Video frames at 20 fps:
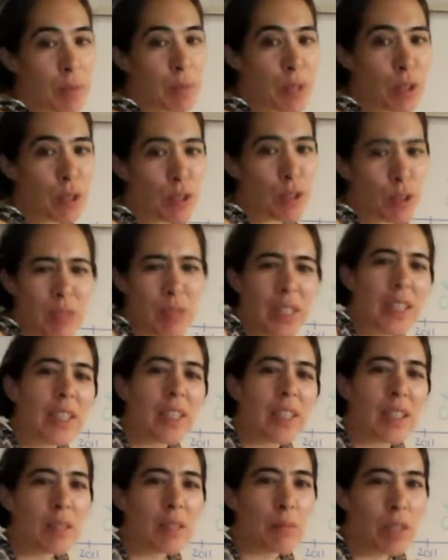And maybe you
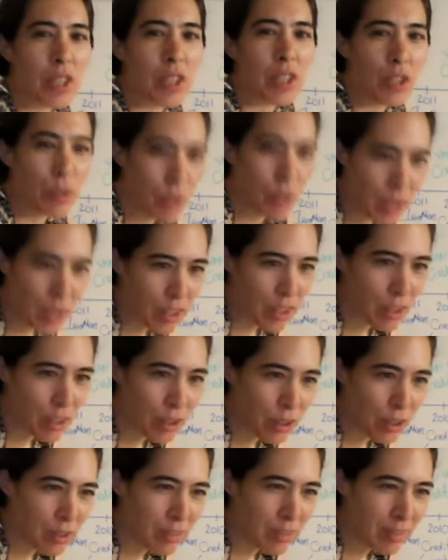don't need it as much as you
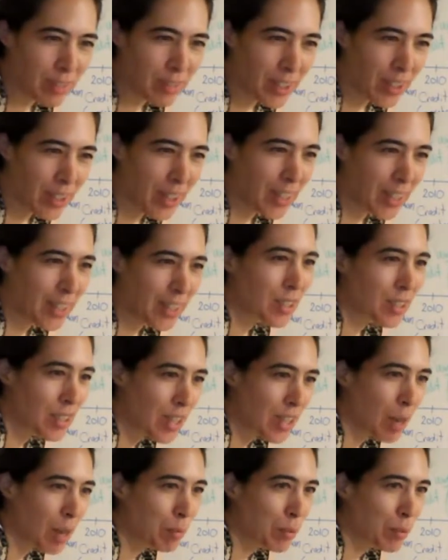think you do. All
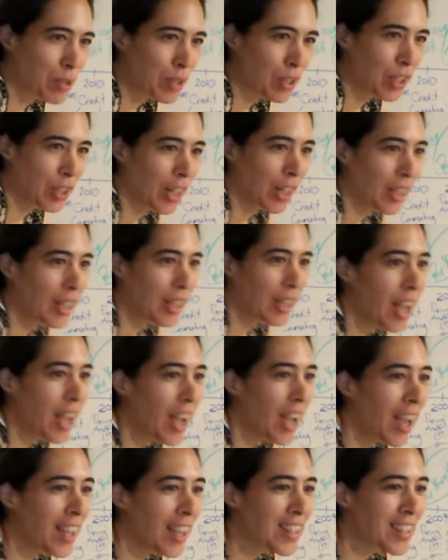right, so stop using credit.
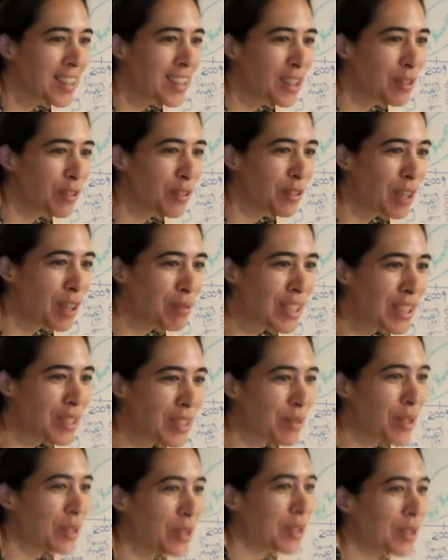Hi, 05
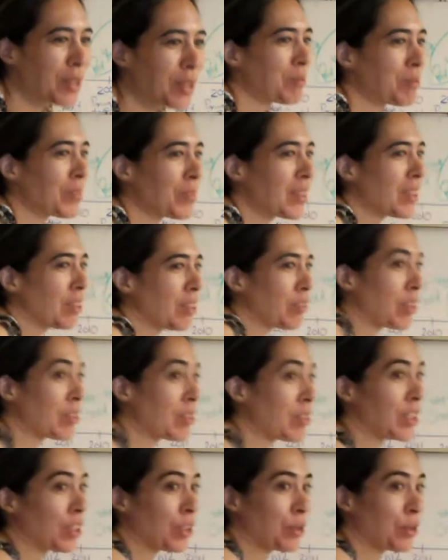means welcome.
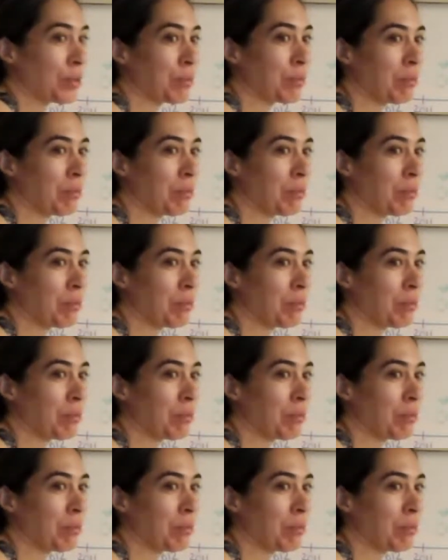250.